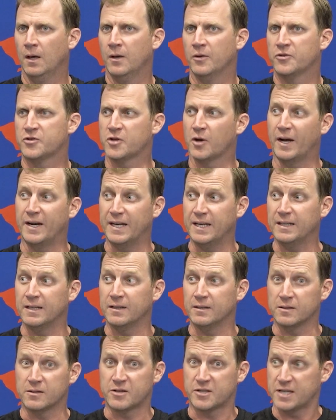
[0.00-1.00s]
So I
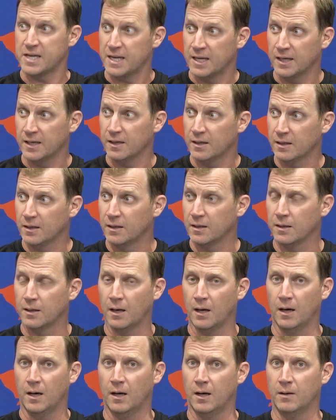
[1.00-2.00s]
didn't see it,
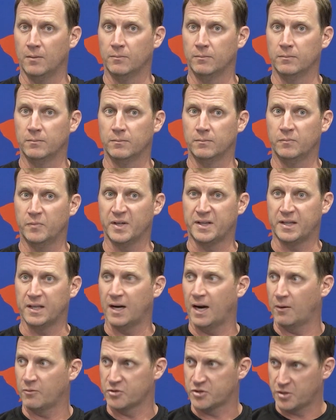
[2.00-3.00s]
but then
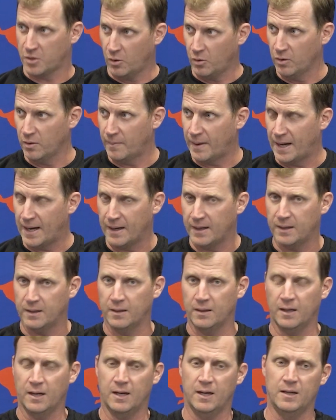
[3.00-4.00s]
I was told about it,
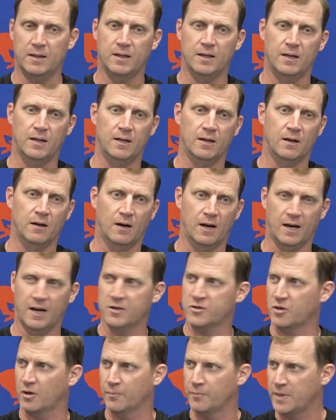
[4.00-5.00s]
and then I
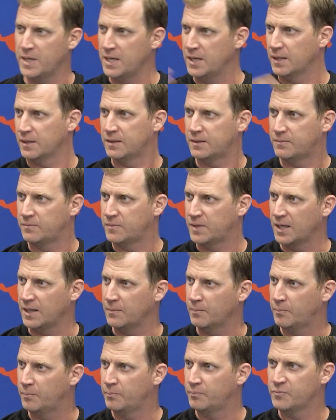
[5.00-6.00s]
guess our media
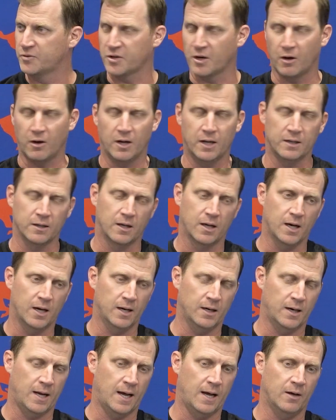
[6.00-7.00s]
team saw it and cut
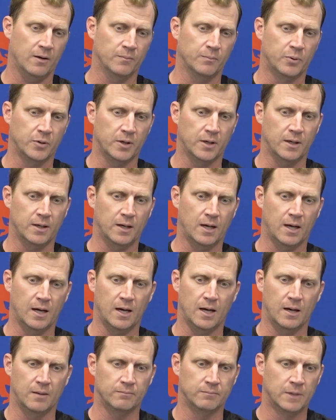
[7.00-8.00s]
it out and put it.
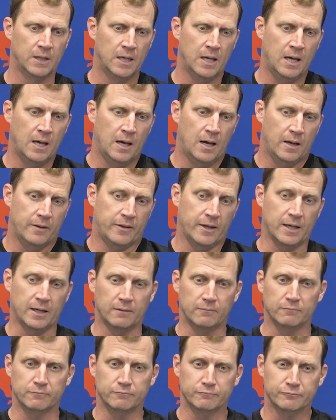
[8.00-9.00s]
I think
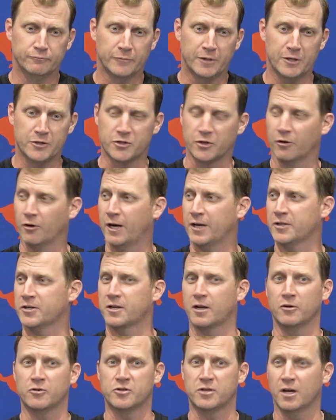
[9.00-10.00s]
he's the greatest
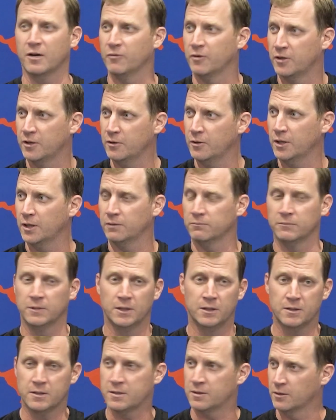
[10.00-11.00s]
coach to ever do it.
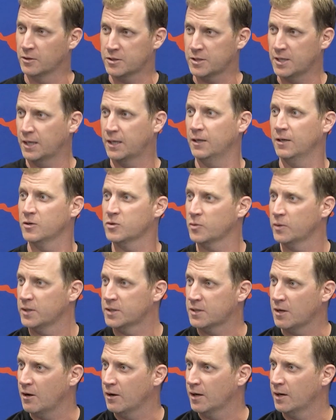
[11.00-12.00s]
It looks like he knows what he's
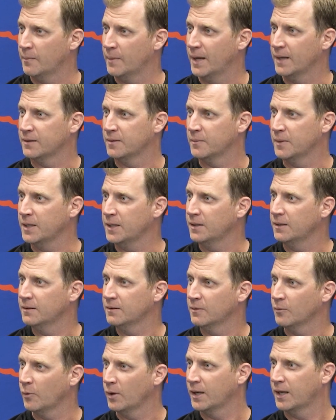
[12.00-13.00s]
talking about to me,
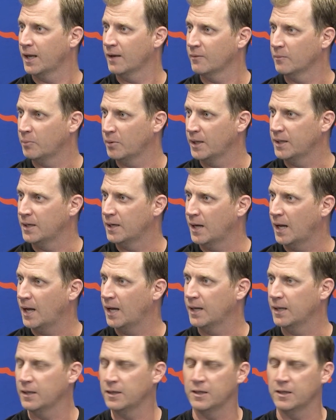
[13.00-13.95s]
the way Kevin played tonight.